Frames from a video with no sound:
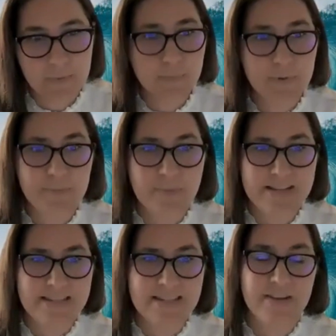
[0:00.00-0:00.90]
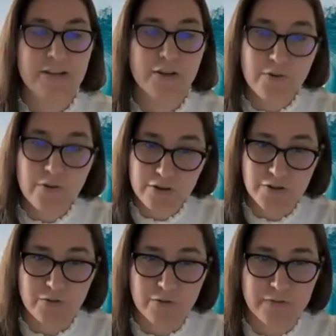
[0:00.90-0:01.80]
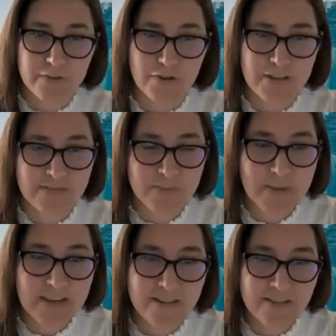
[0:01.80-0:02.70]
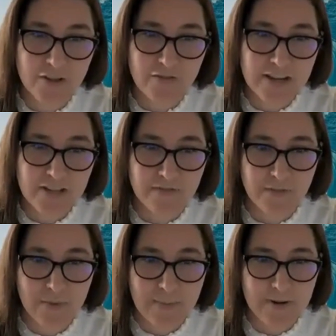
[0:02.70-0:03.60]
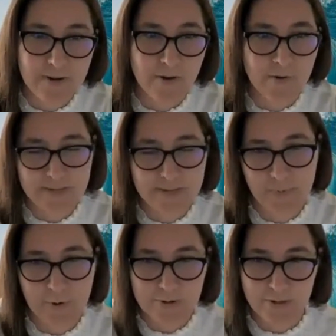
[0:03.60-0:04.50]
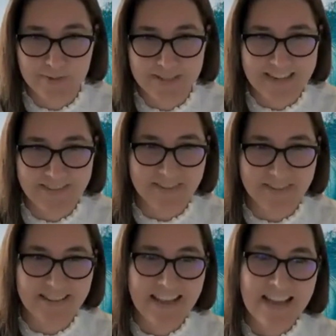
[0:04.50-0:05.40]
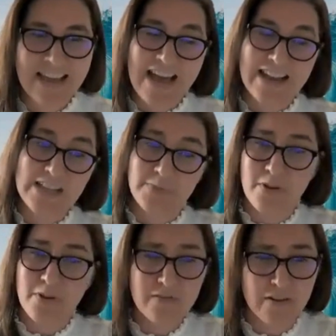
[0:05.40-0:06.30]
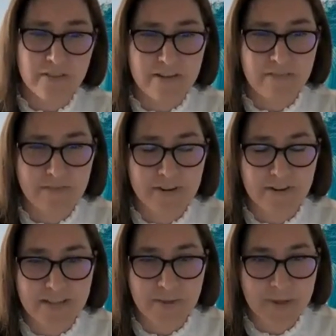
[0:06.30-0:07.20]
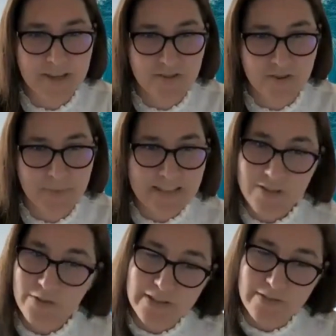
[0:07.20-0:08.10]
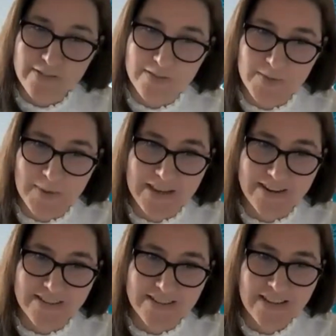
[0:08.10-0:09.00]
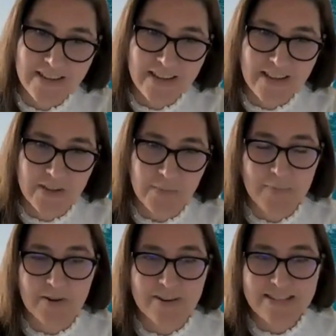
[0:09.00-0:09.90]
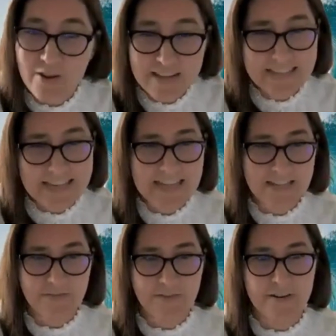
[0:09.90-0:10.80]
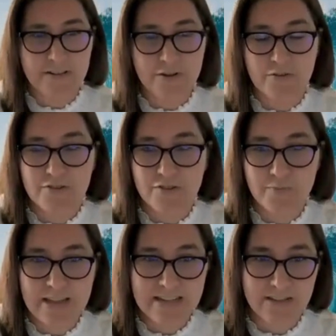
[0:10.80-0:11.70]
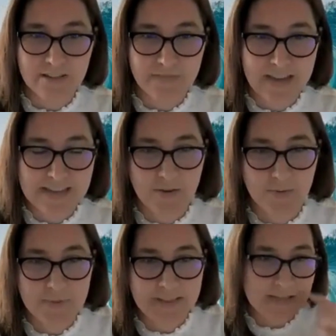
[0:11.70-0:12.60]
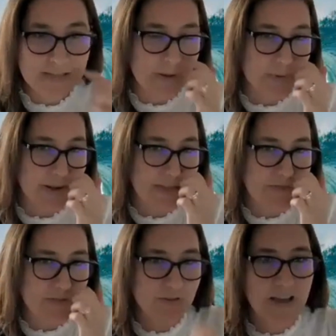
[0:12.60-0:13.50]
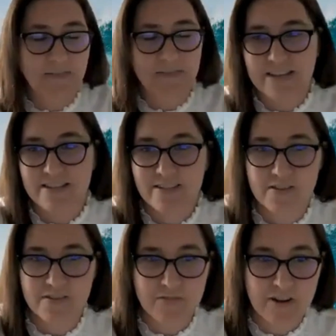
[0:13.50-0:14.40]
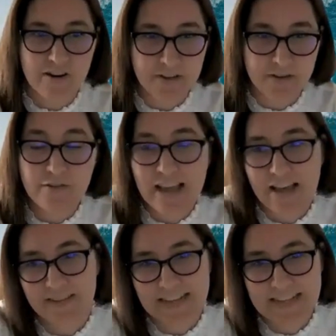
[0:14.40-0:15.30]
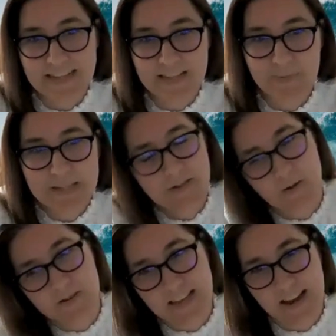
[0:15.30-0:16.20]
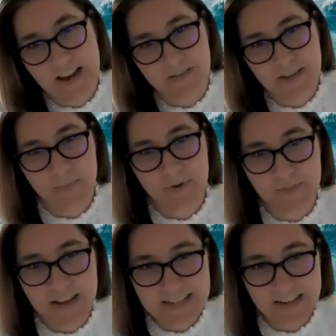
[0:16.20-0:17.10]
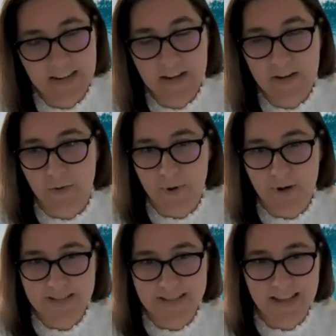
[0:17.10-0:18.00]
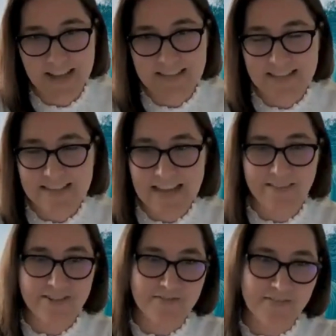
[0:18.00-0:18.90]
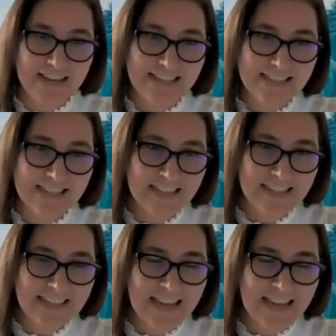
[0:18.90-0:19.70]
Blueprint Medicines have had no control over the choice of speakers, curation of the webinar, or its promotional materials. And as with all of our Rare Rev-inars, opinions remain solely those of the speakers. The webinar is not intended to constitute medical advice, so please be aware that if you do have any concerns regarding your own health status, please contact your healthcare provider for personalised and tailored advice.